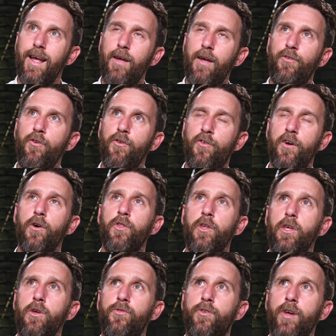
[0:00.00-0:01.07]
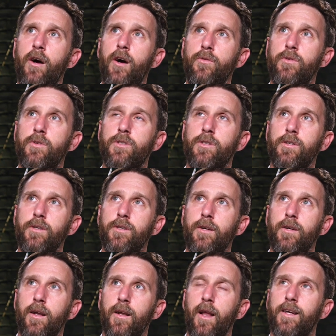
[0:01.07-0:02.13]
if you feel that you don't,
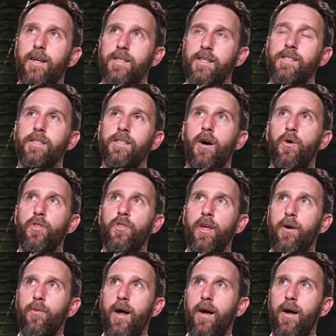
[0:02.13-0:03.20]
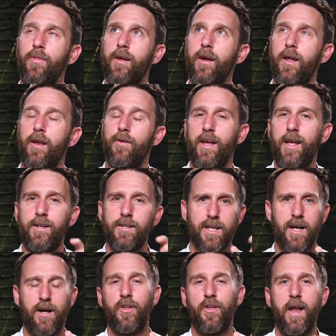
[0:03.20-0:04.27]
like, because this is the whole thing around the kind of
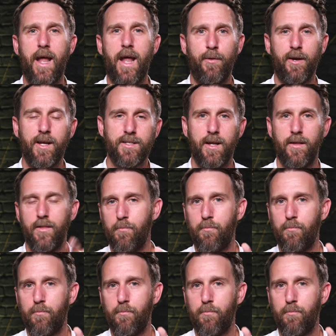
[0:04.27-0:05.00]
incel dynamic, isn't it?